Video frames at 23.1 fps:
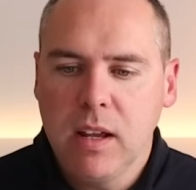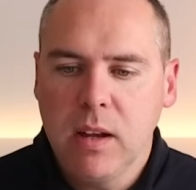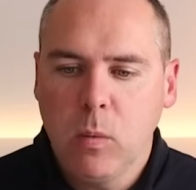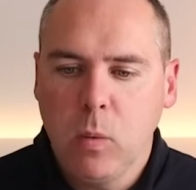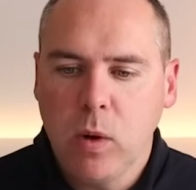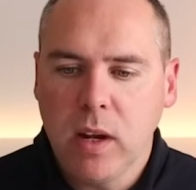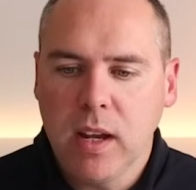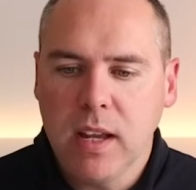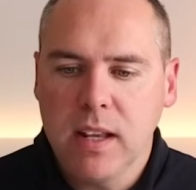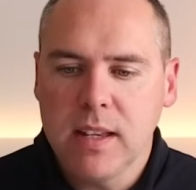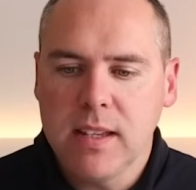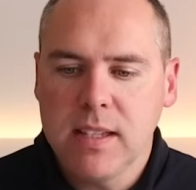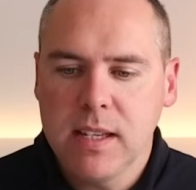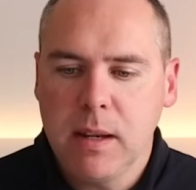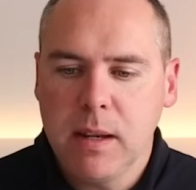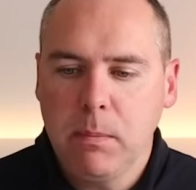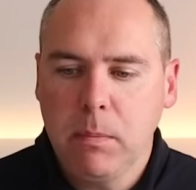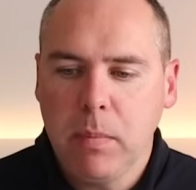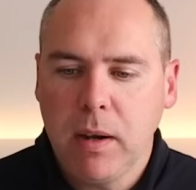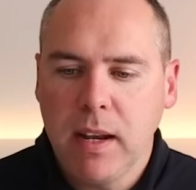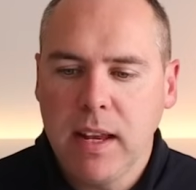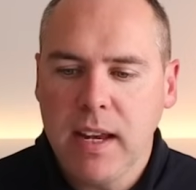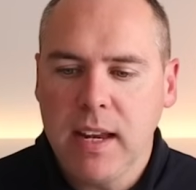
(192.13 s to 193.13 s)
we can
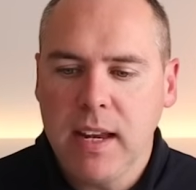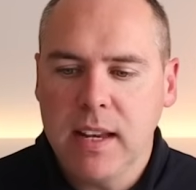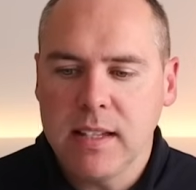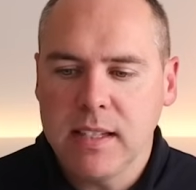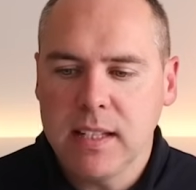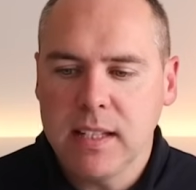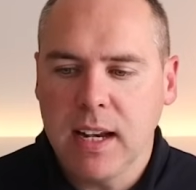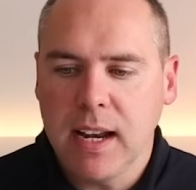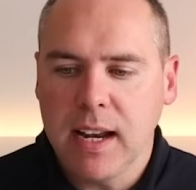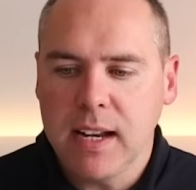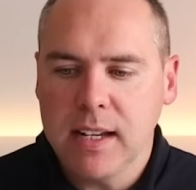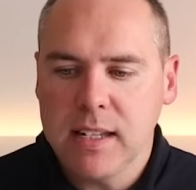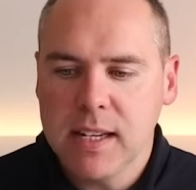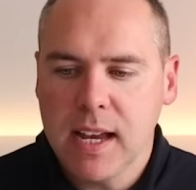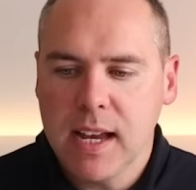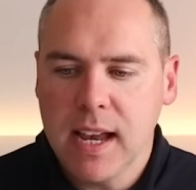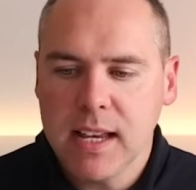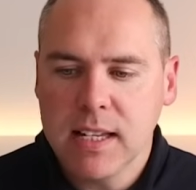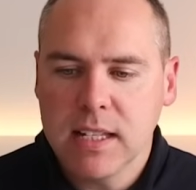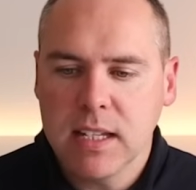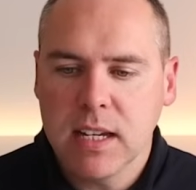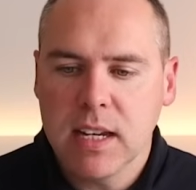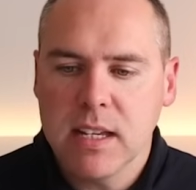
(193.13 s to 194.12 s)
simply select
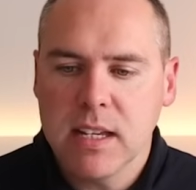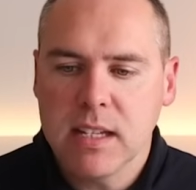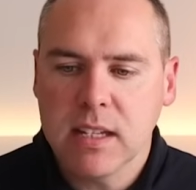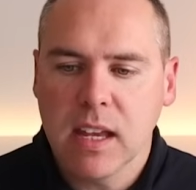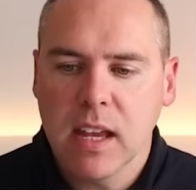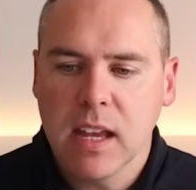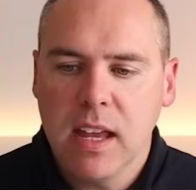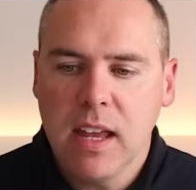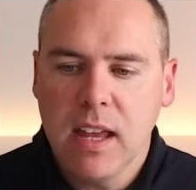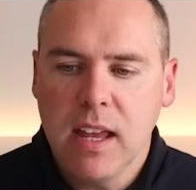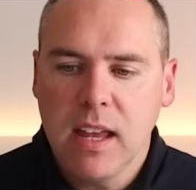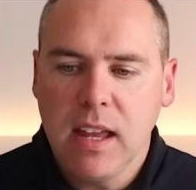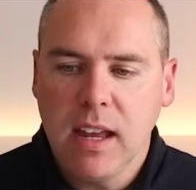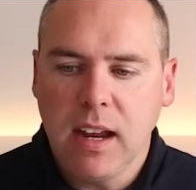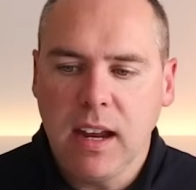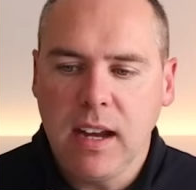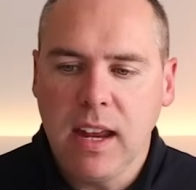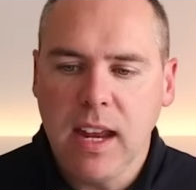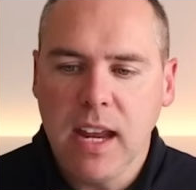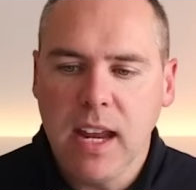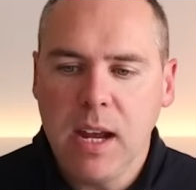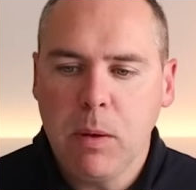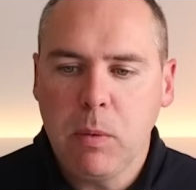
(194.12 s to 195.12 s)
task list, and
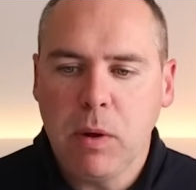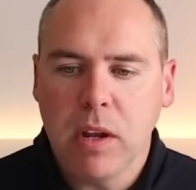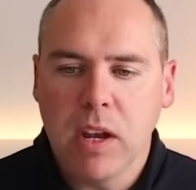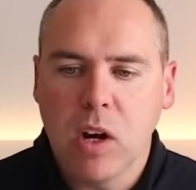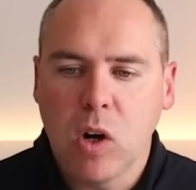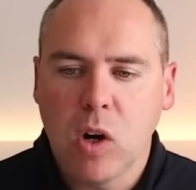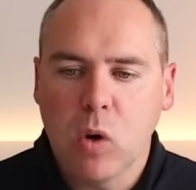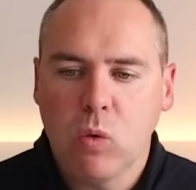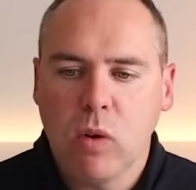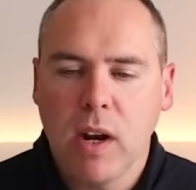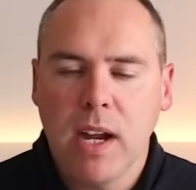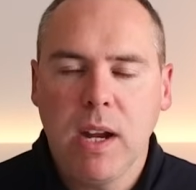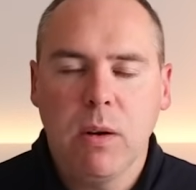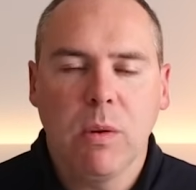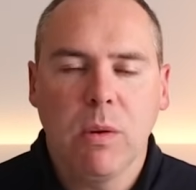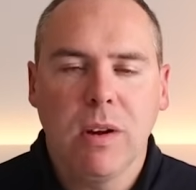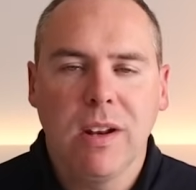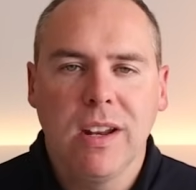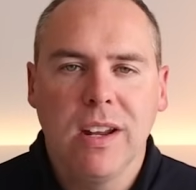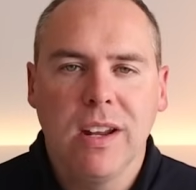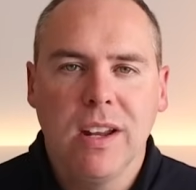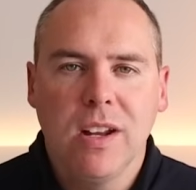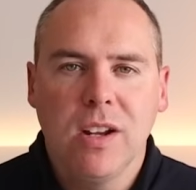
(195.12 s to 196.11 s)
here we can create
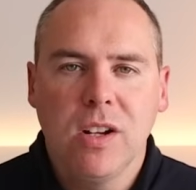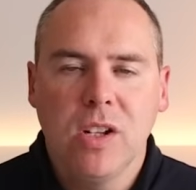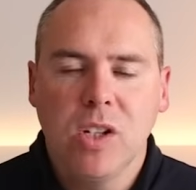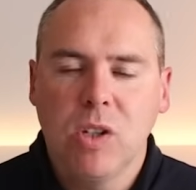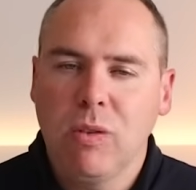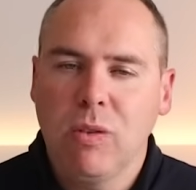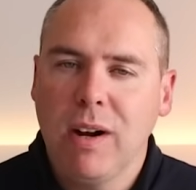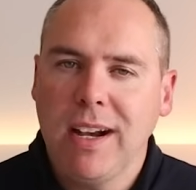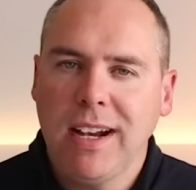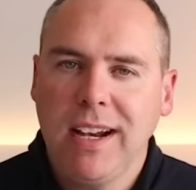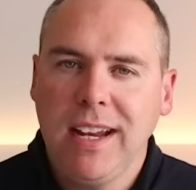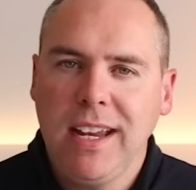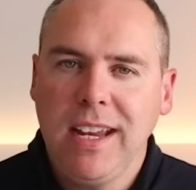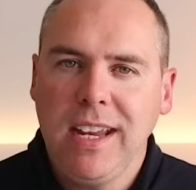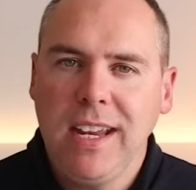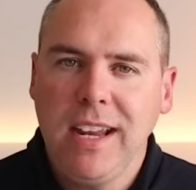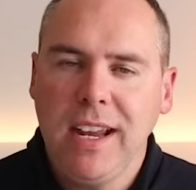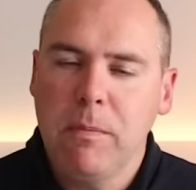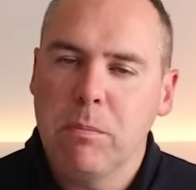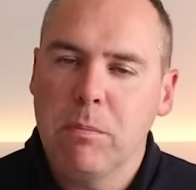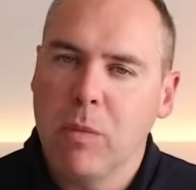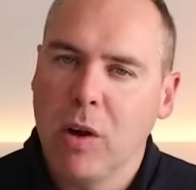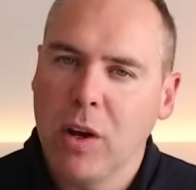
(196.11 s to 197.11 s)
one directly
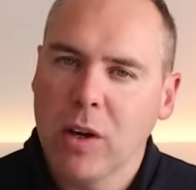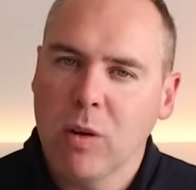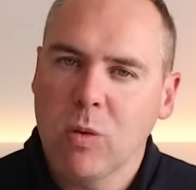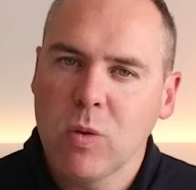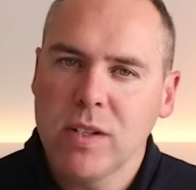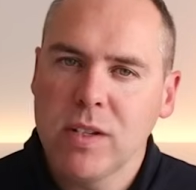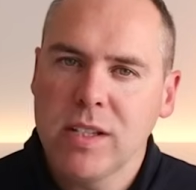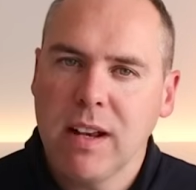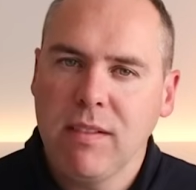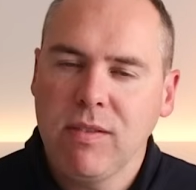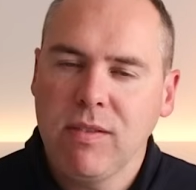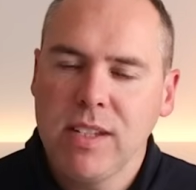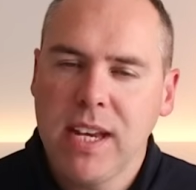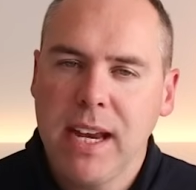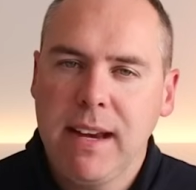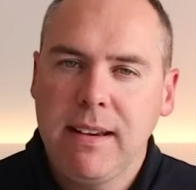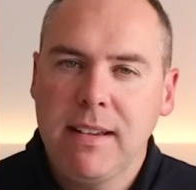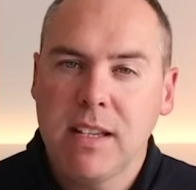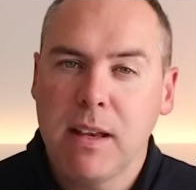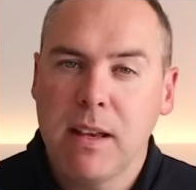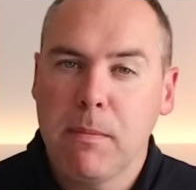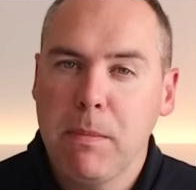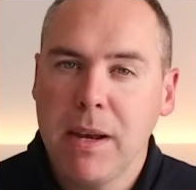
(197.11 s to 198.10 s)
in Microsoft
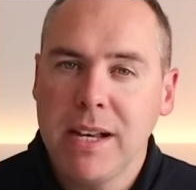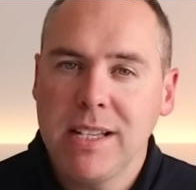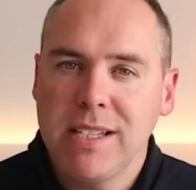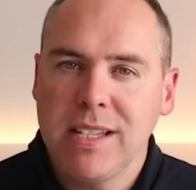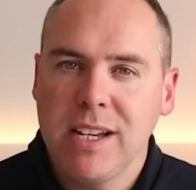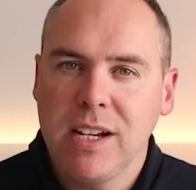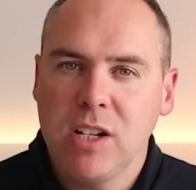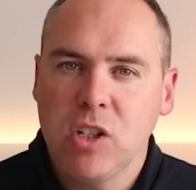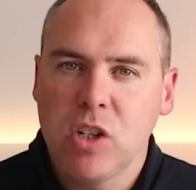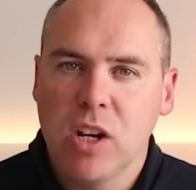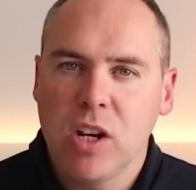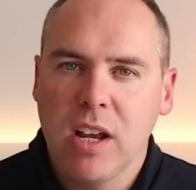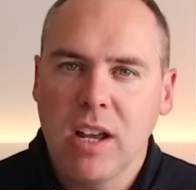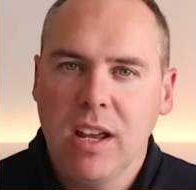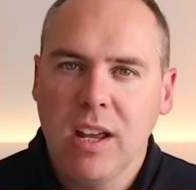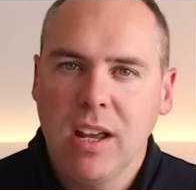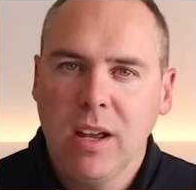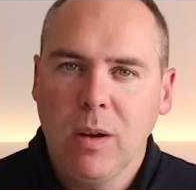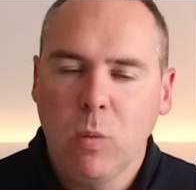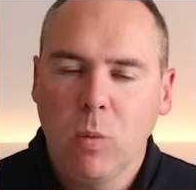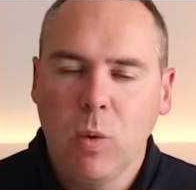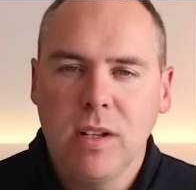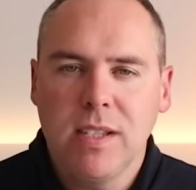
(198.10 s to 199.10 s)
Teams as a message,
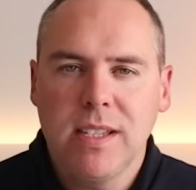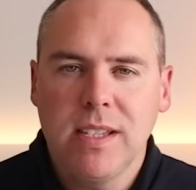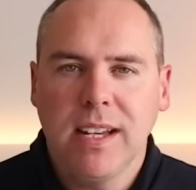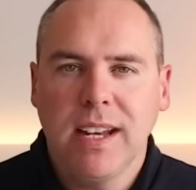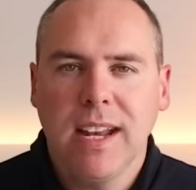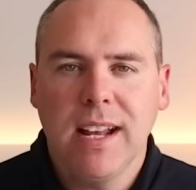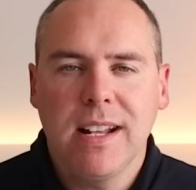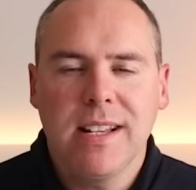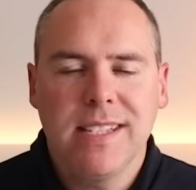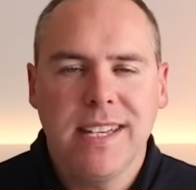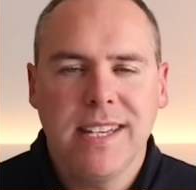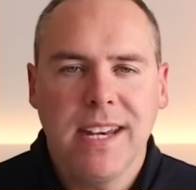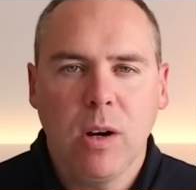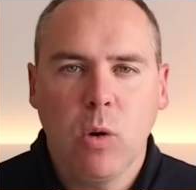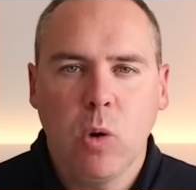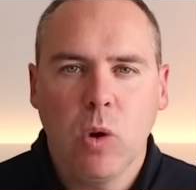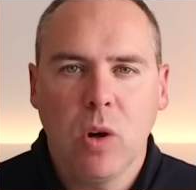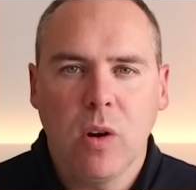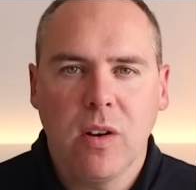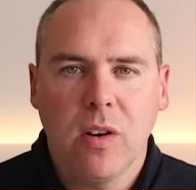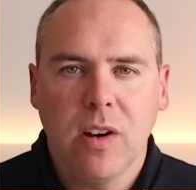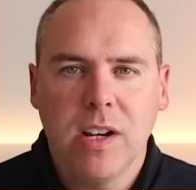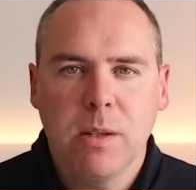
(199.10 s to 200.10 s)
once again
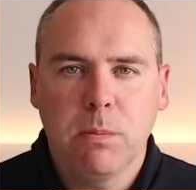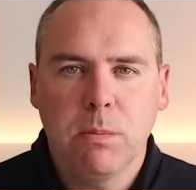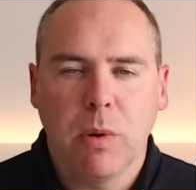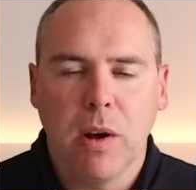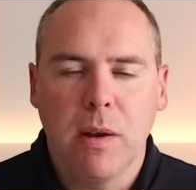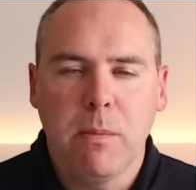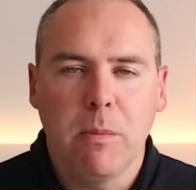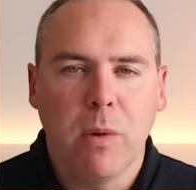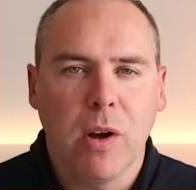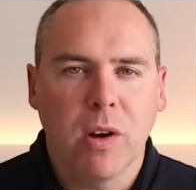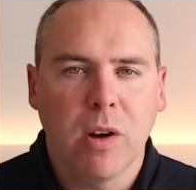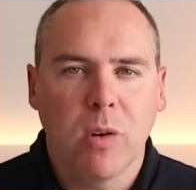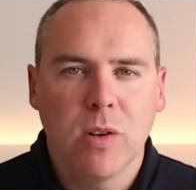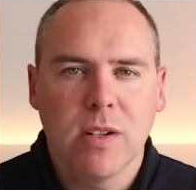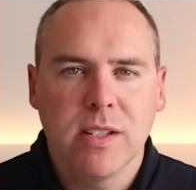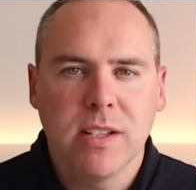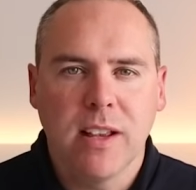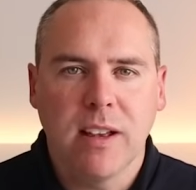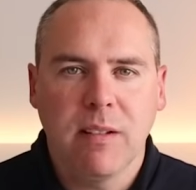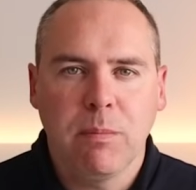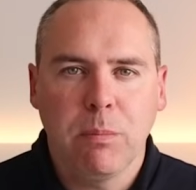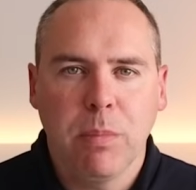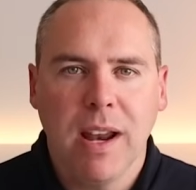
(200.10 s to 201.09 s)
synchronized by
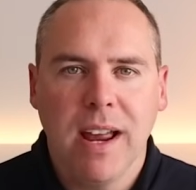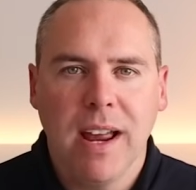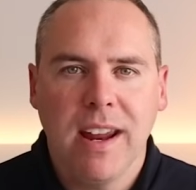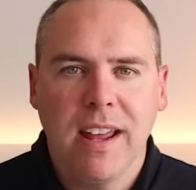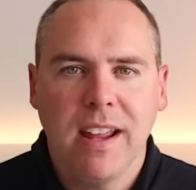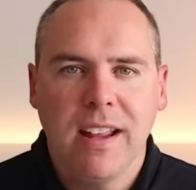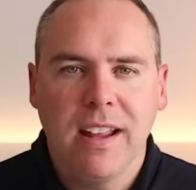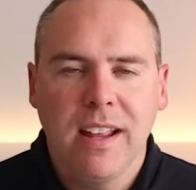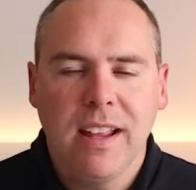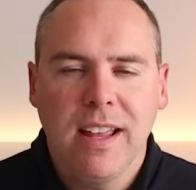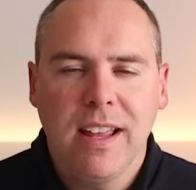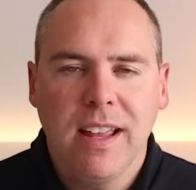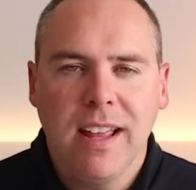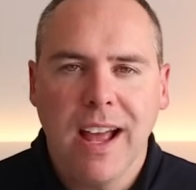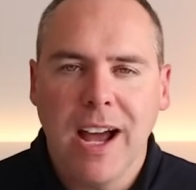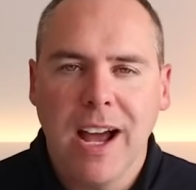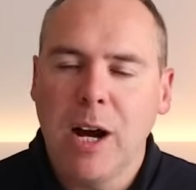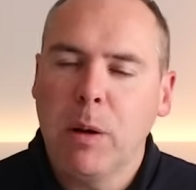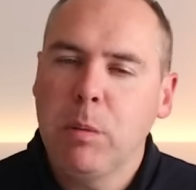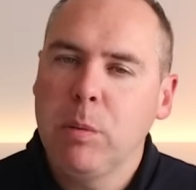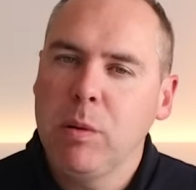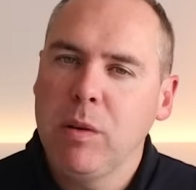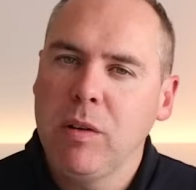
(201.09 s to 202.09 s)
Microsoft Planner,
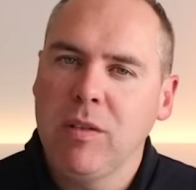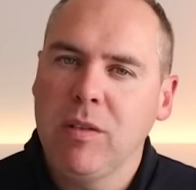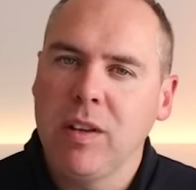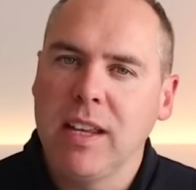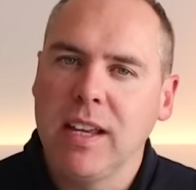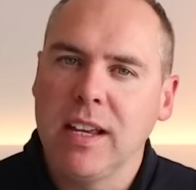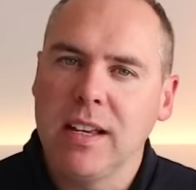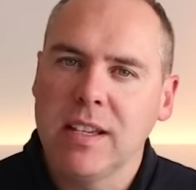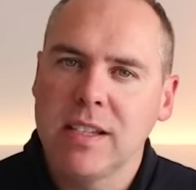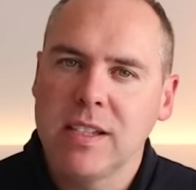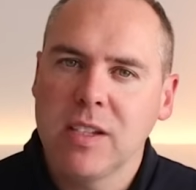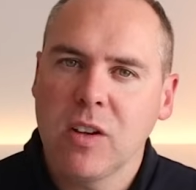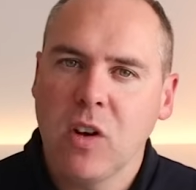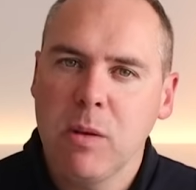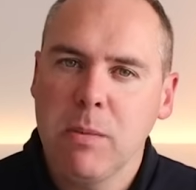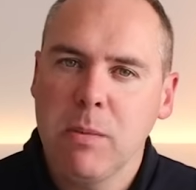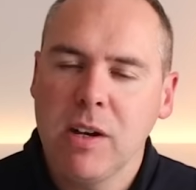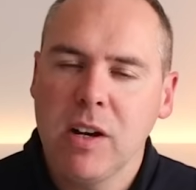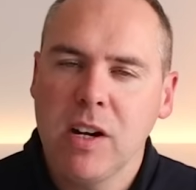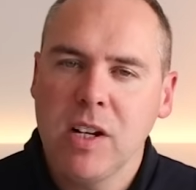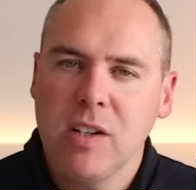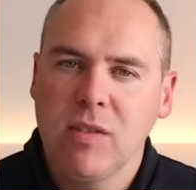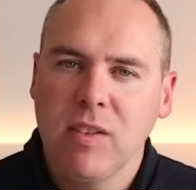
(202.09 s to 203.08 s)
helping you with the
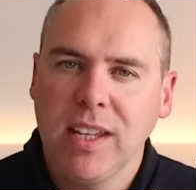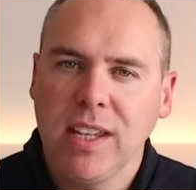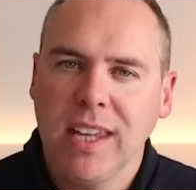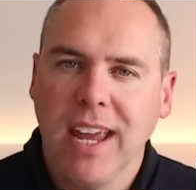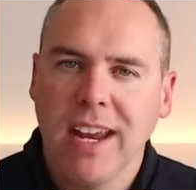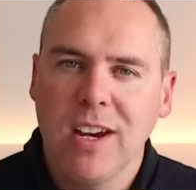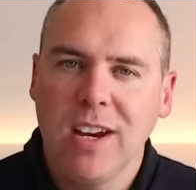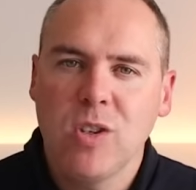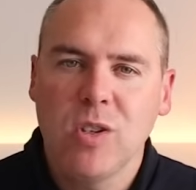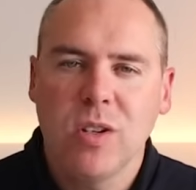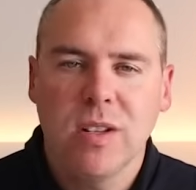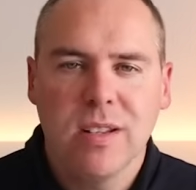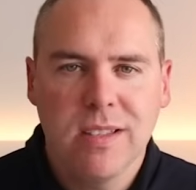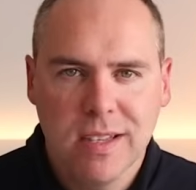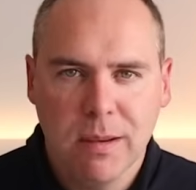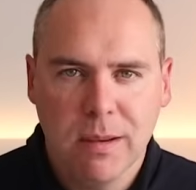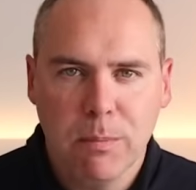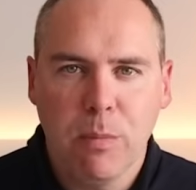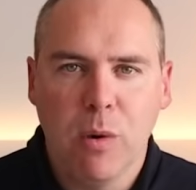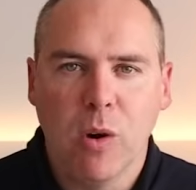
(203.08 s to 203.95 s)
assignment notifications and